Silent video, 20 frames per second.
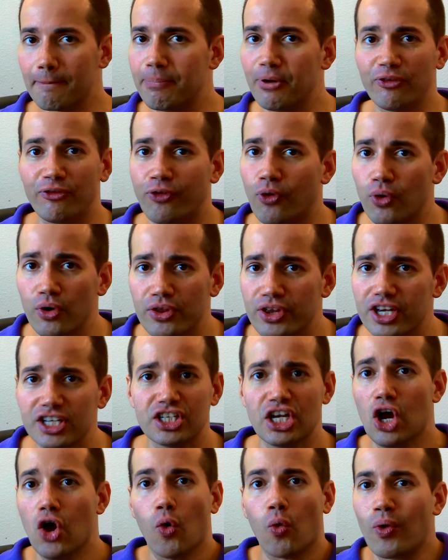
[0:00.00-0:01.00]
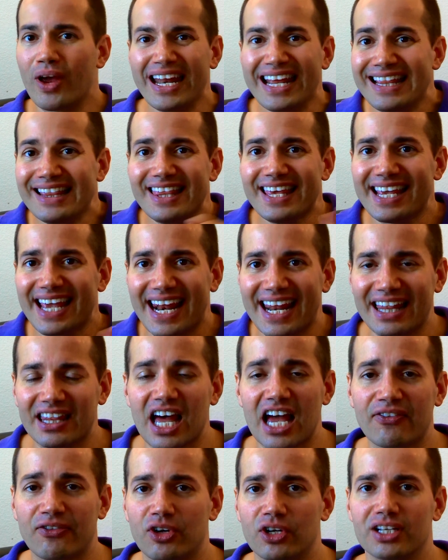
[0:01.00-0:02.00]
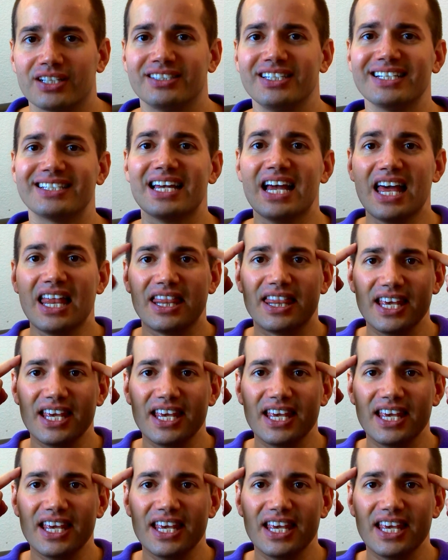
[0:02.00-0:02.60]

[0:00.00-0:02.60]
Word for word: before this, we didn't think any life could exist.